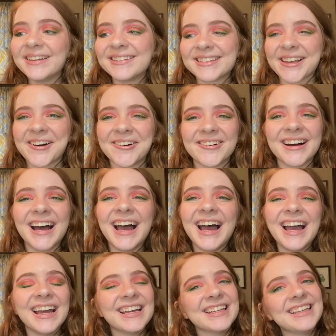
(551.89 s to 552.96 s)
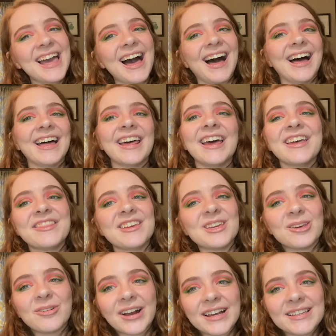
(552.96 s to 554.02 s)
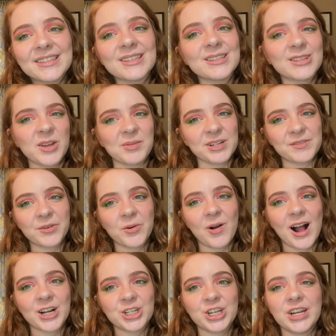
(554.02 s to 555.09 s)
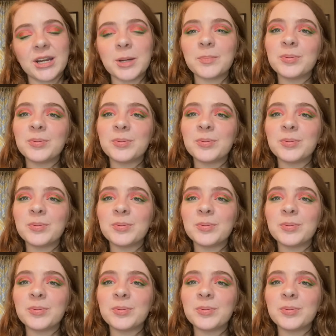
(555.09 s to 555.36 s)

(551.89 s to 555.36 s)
So yeah, thank you guys so much for watching.